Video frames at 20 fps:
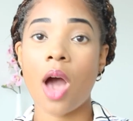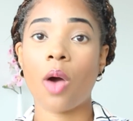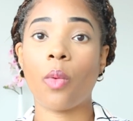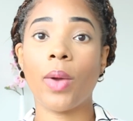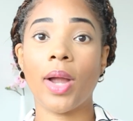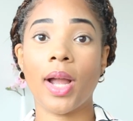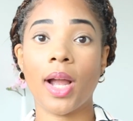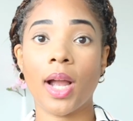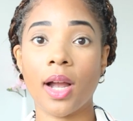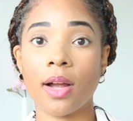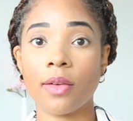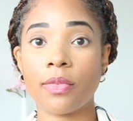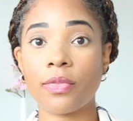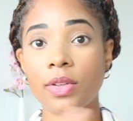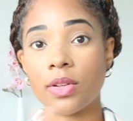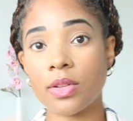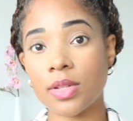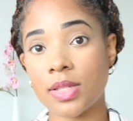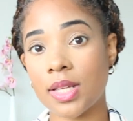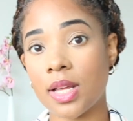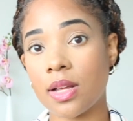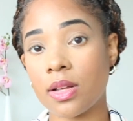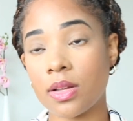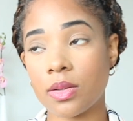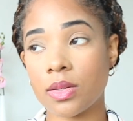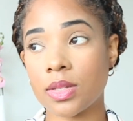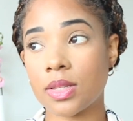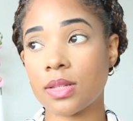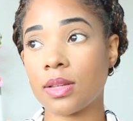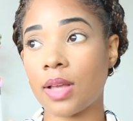where field
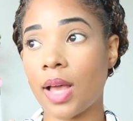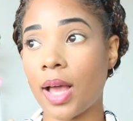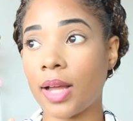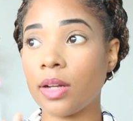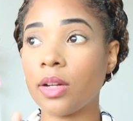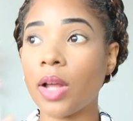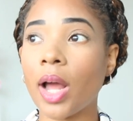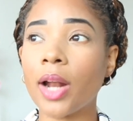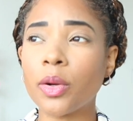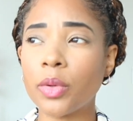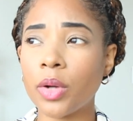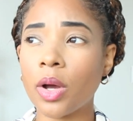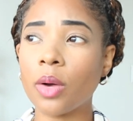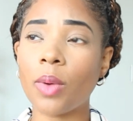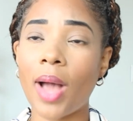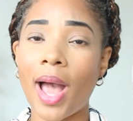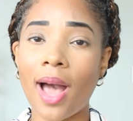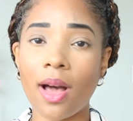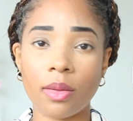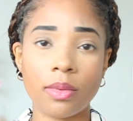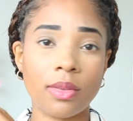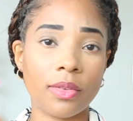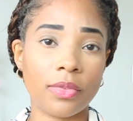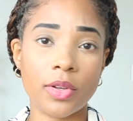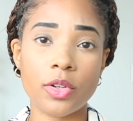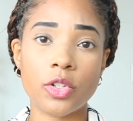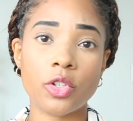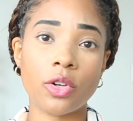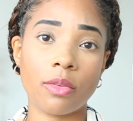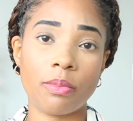sales, I don't know how the
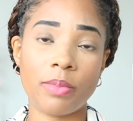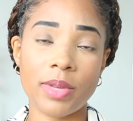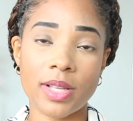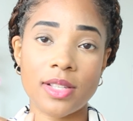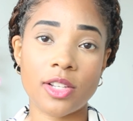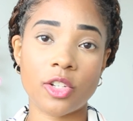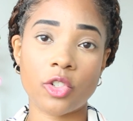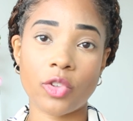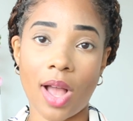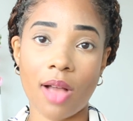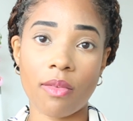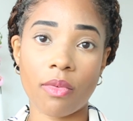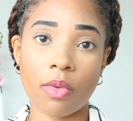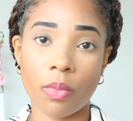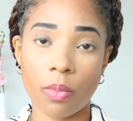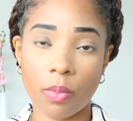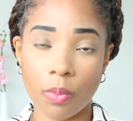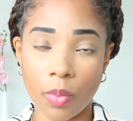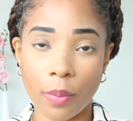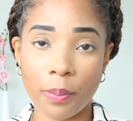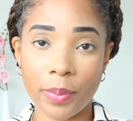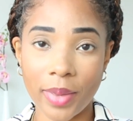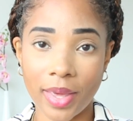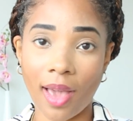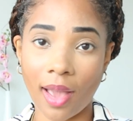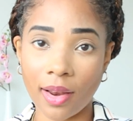future of business travel will be.